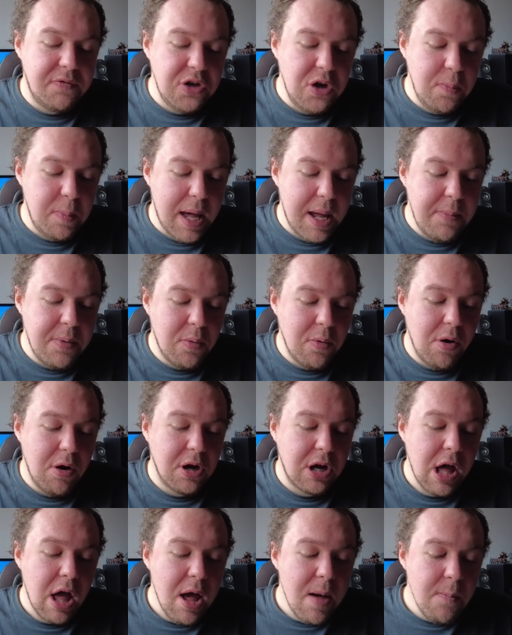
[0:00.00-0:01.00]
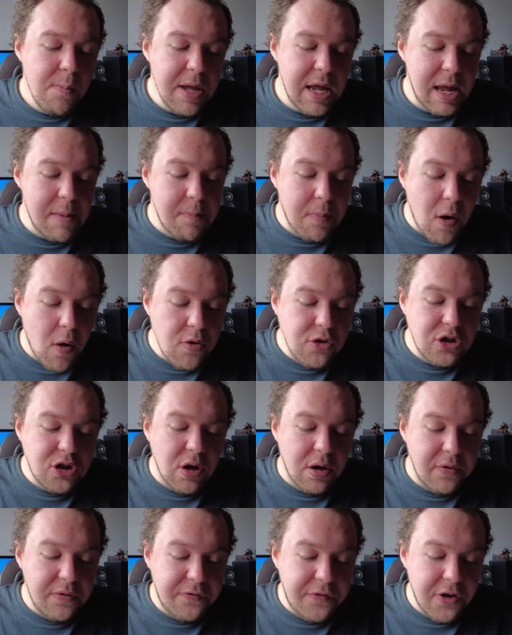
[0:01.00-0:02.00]
of new paperwork being imposed
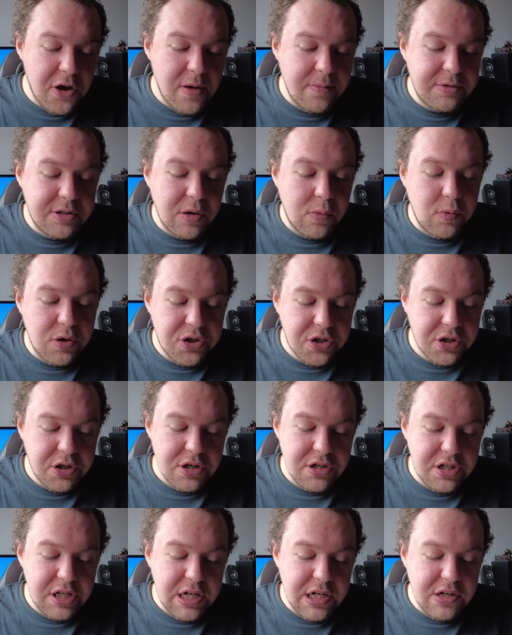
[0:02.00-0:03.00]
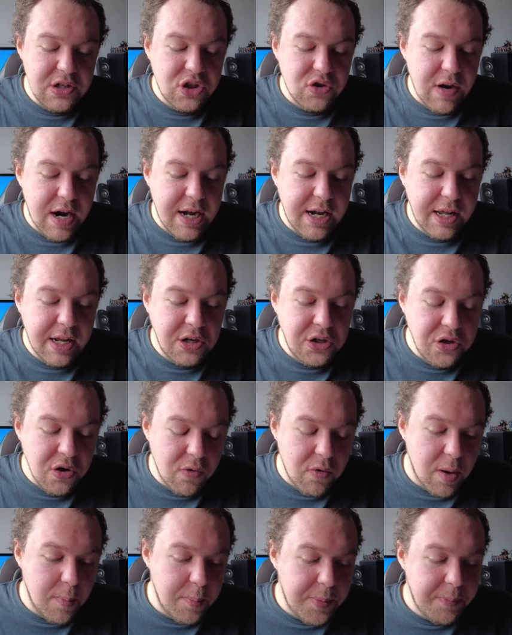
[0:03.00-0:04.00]
on firms that wish to continue trading in
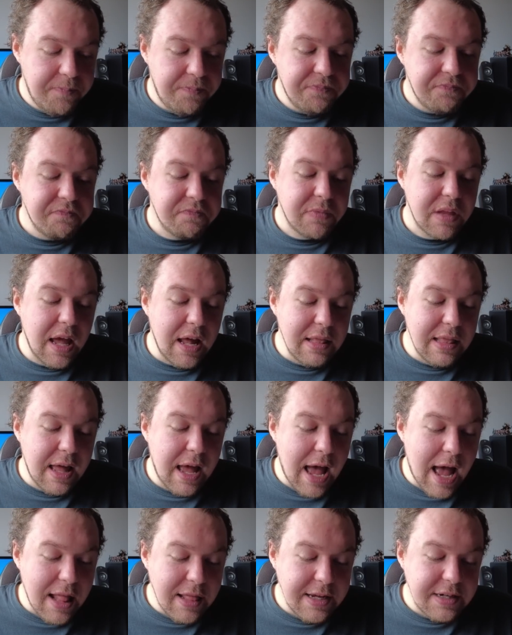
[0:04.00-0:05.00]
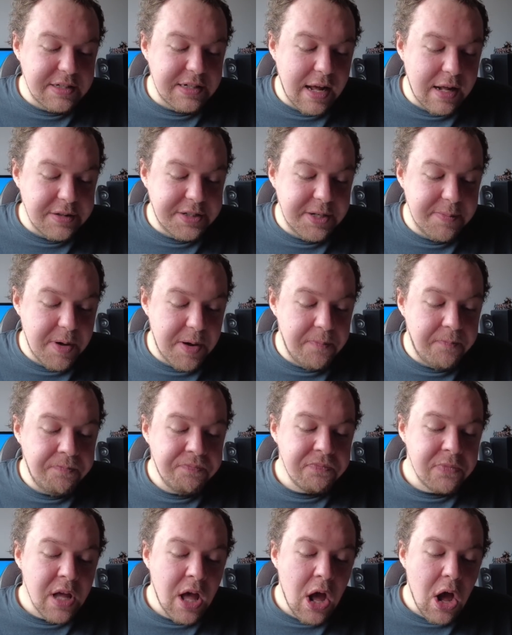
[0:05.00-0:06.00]
Europe. Alex Alterman,
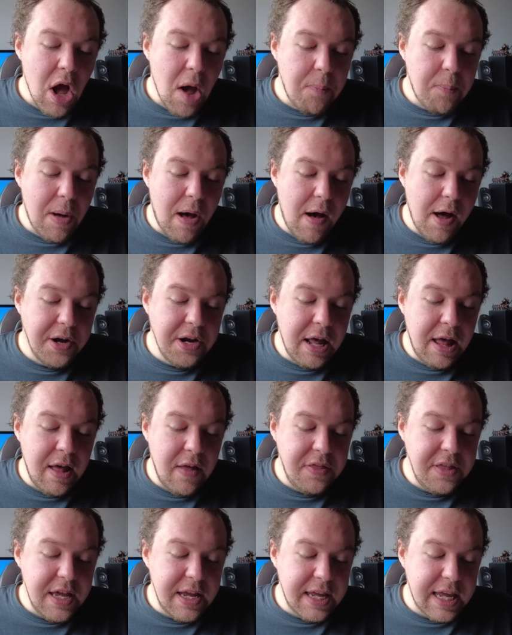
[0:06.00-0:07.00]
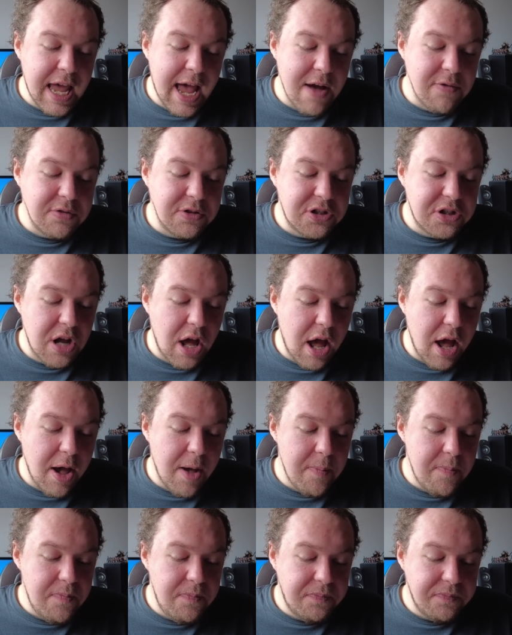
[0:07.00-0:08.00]
a partner at the accounts,
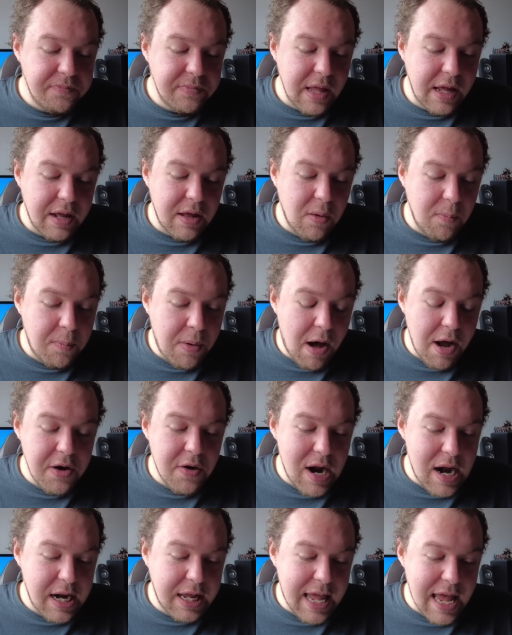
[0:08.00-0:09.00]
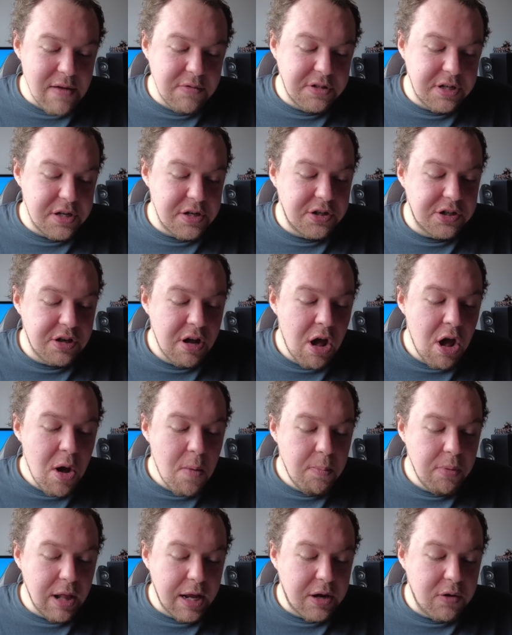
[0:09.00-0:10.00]
accountants
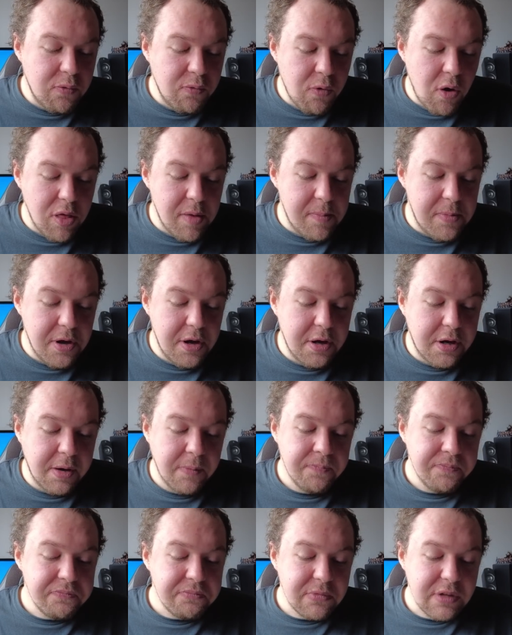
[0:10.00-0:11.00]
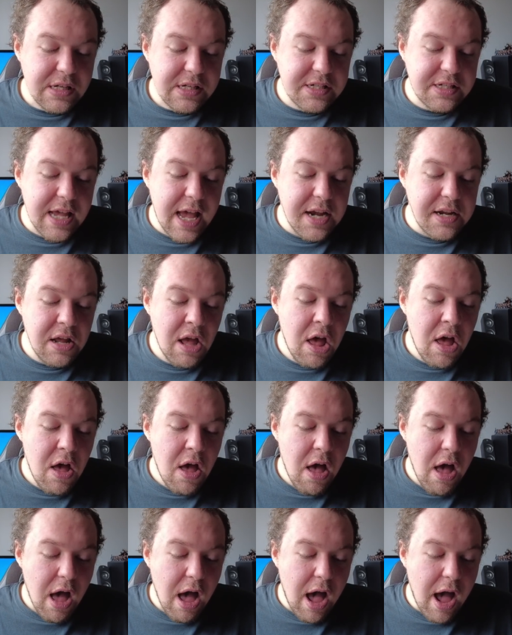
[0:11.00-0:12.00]
Blake Rotherberg, said,
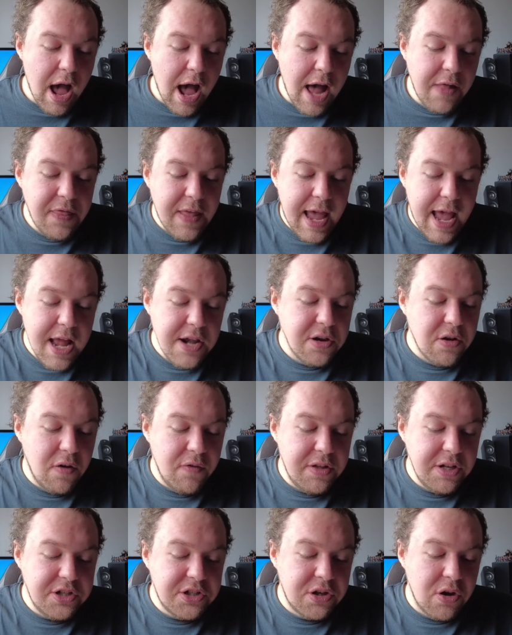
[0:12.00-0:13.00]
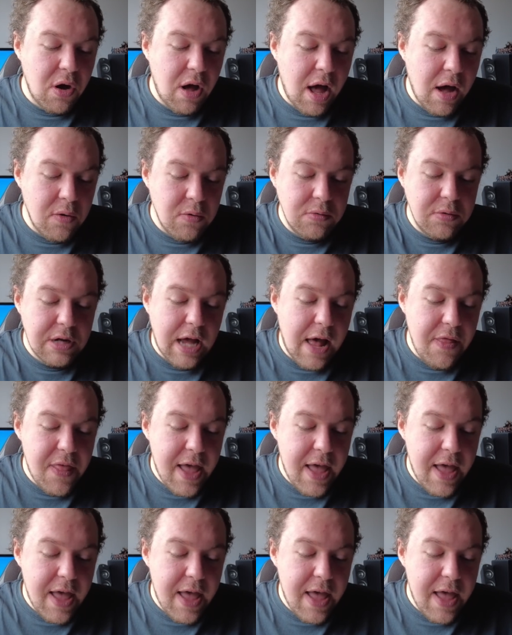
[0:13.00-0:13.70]
and the head of the firm's